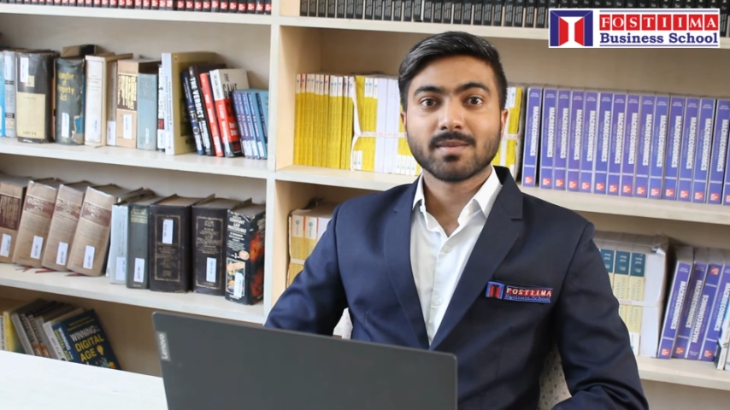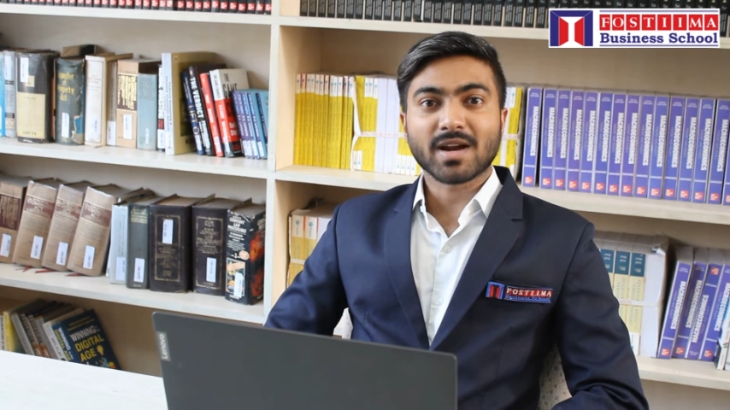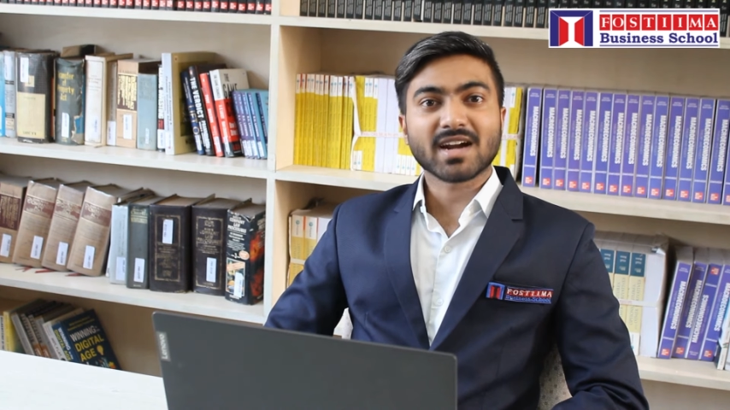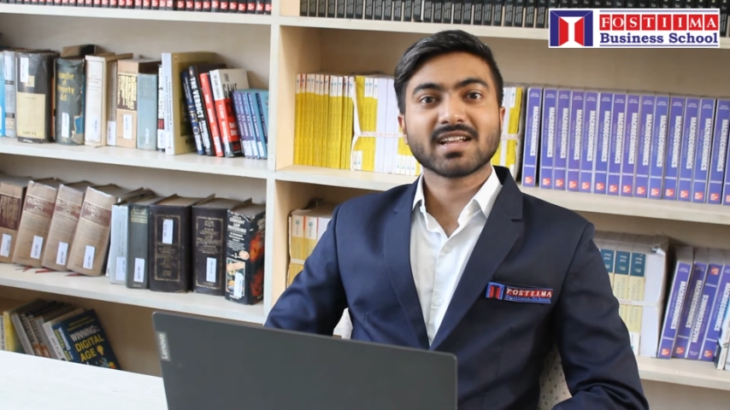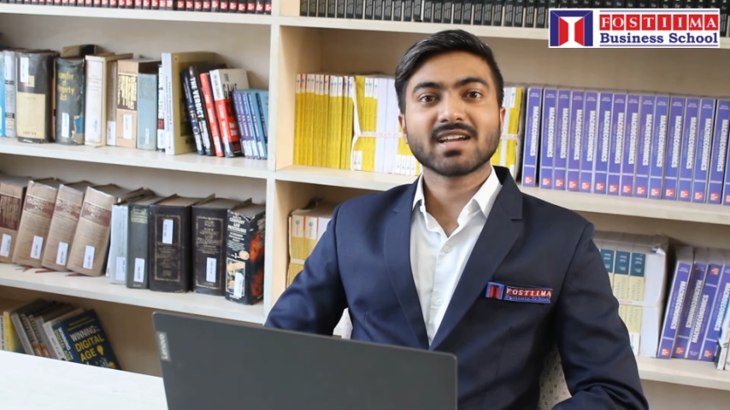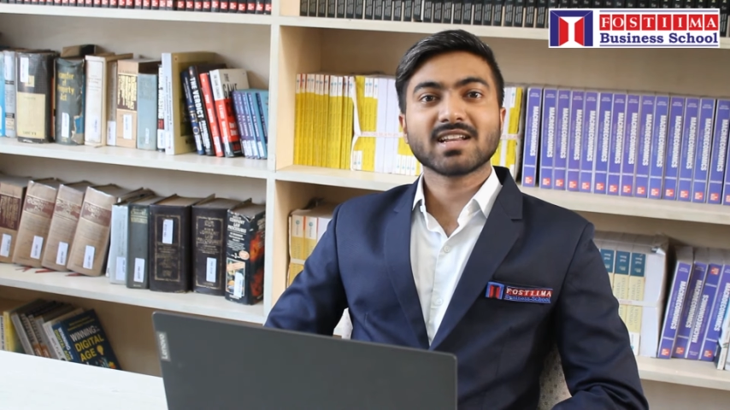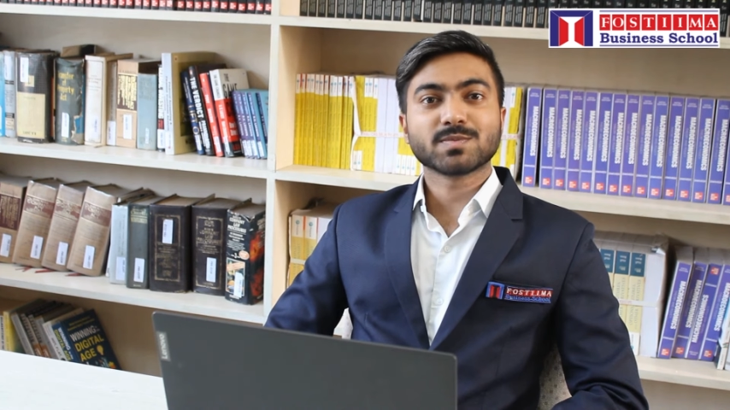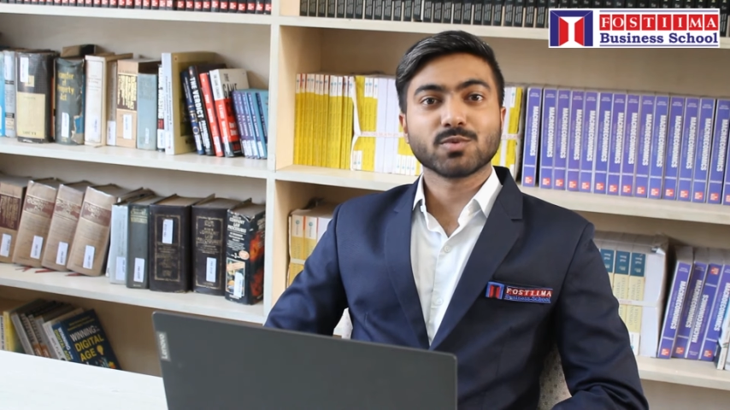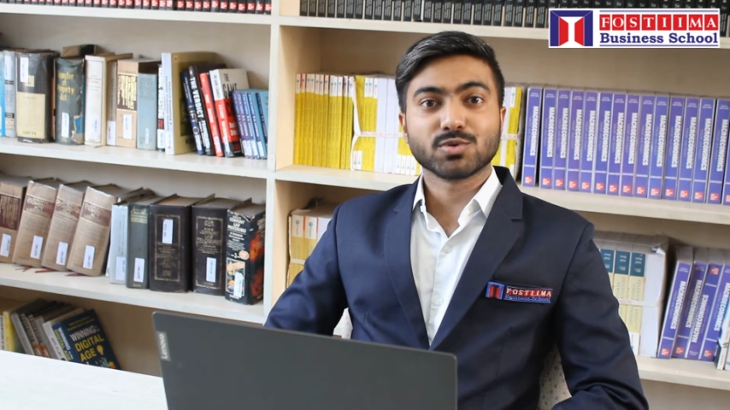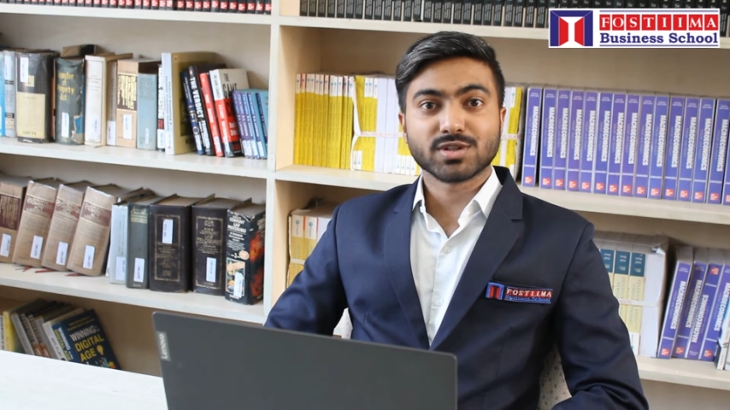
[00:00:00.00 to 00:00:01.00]
Practical
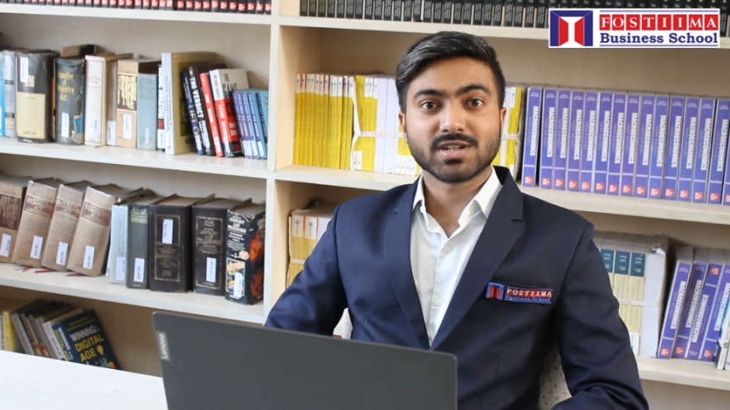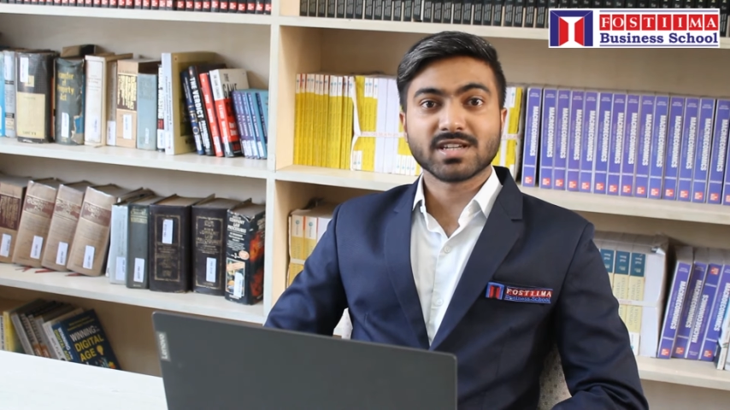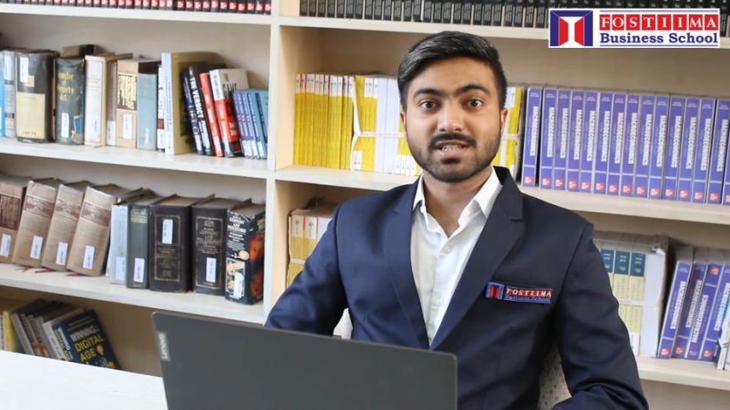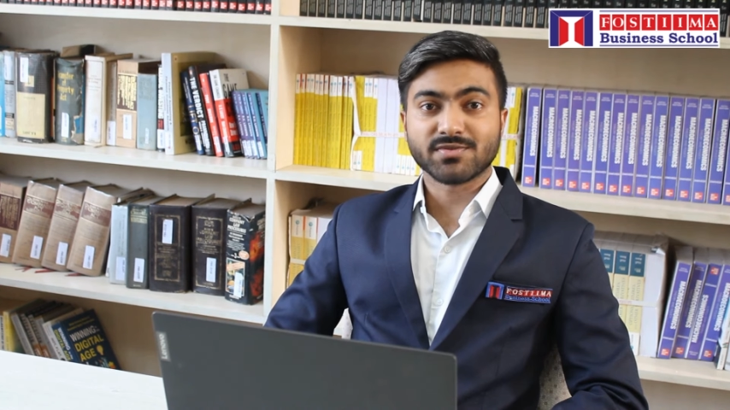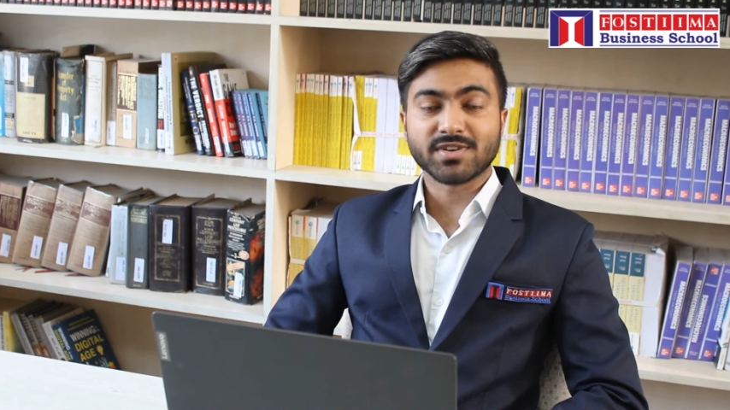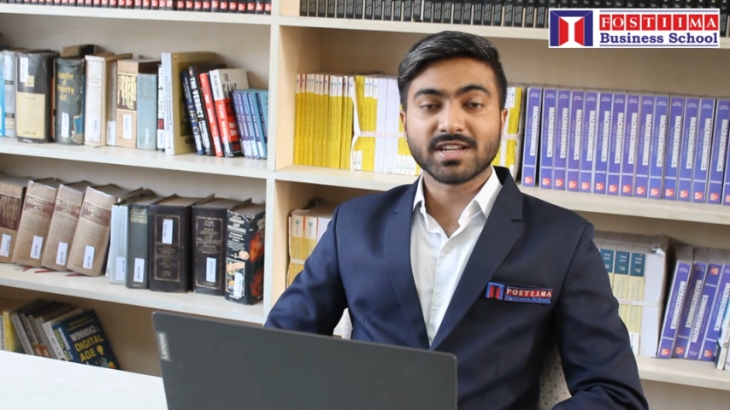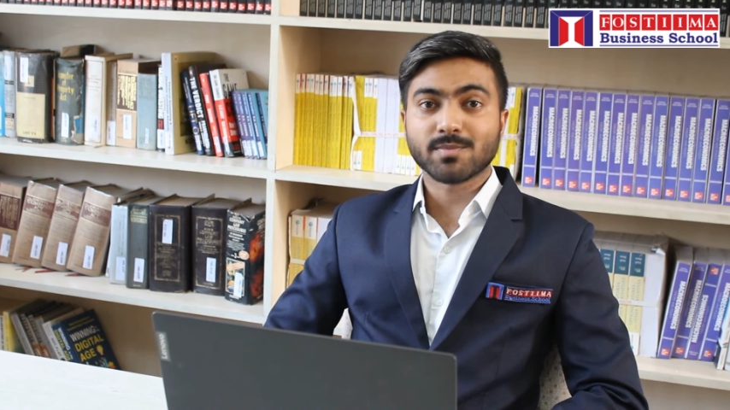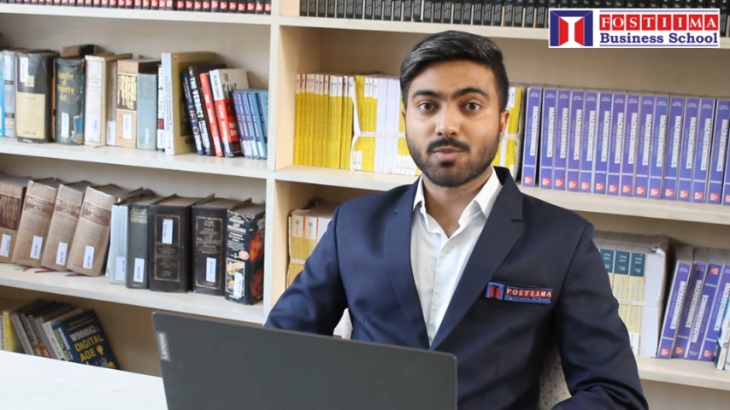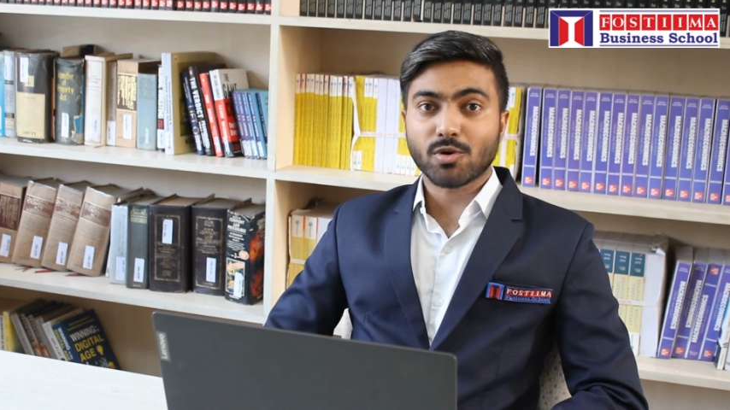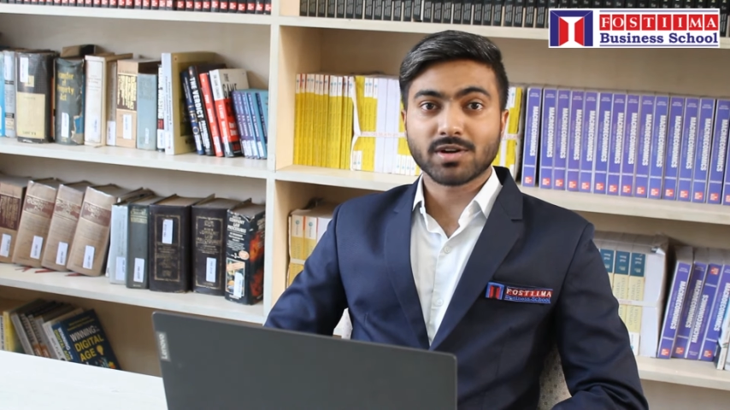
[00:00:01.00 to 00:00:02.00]
exposure is very
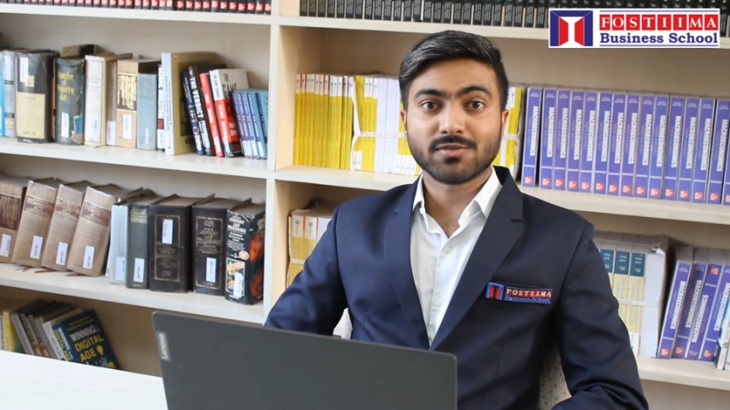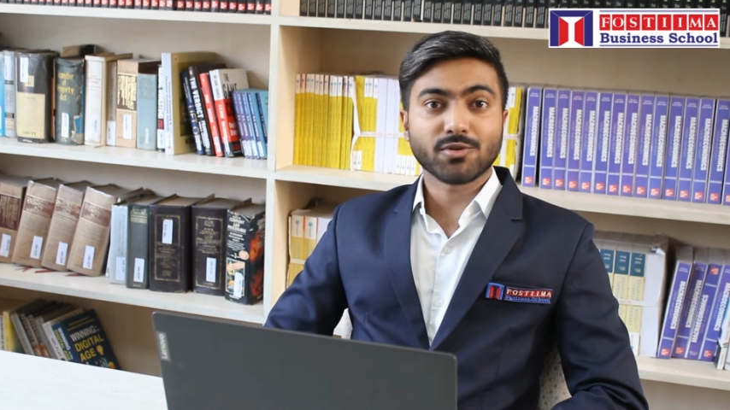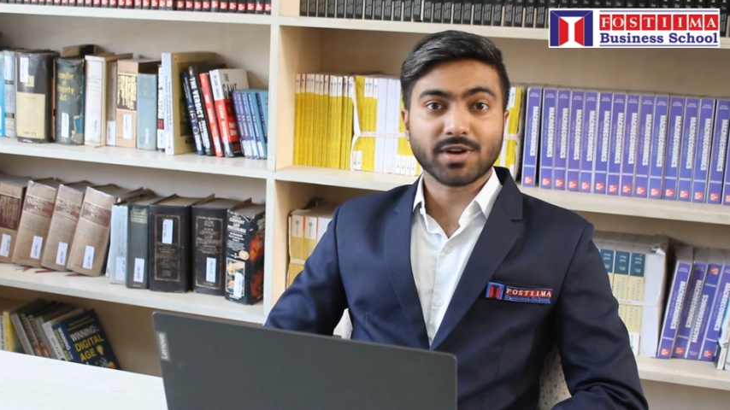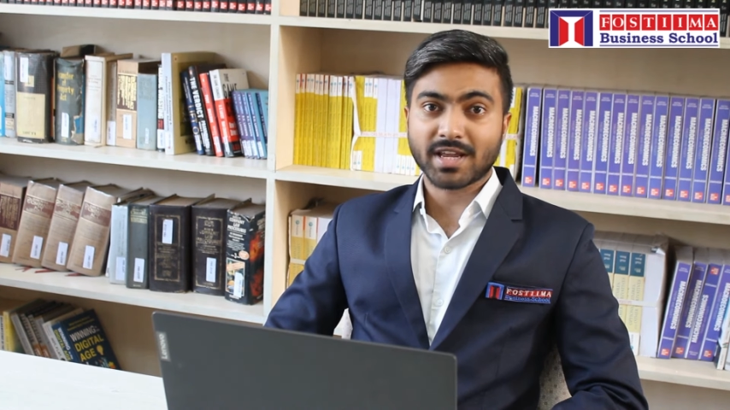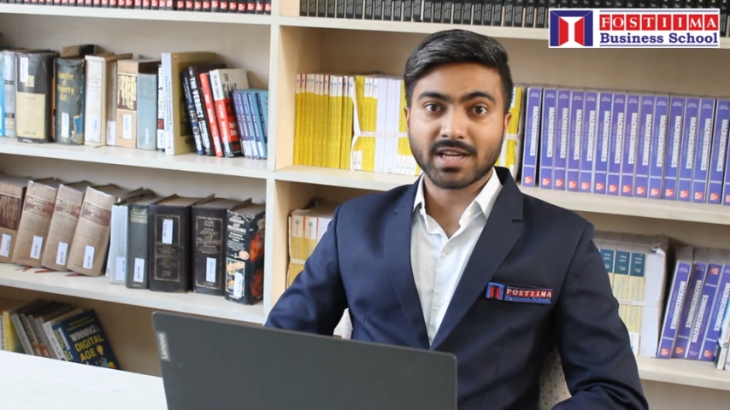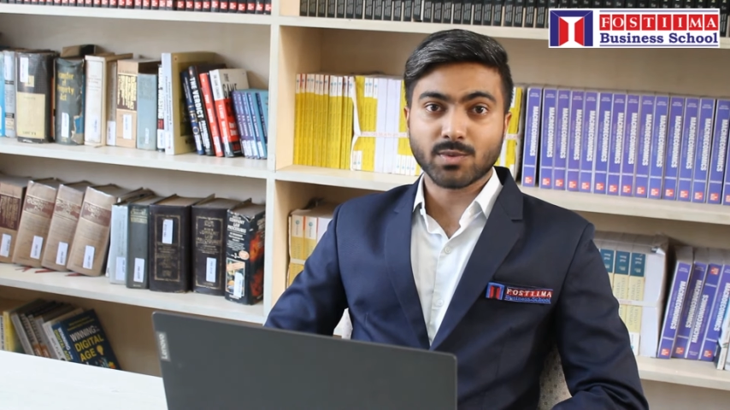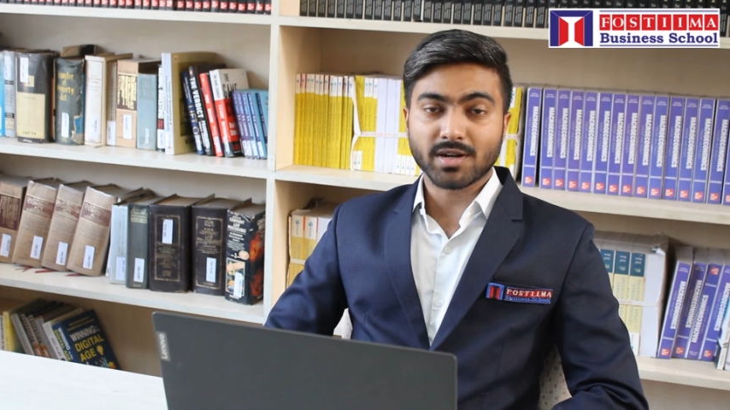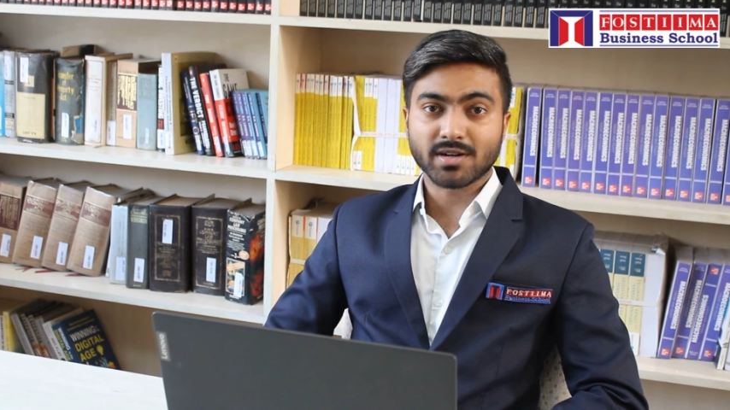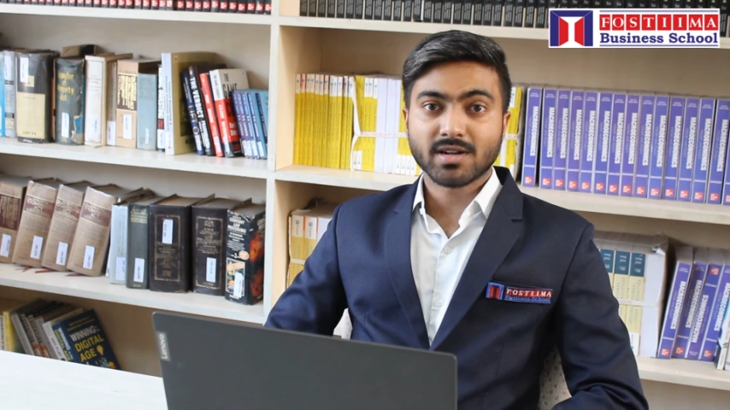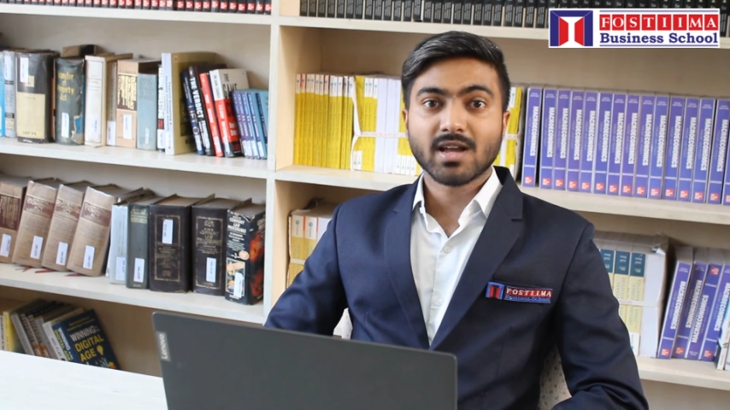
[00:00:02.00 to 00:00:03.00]
important for anyone,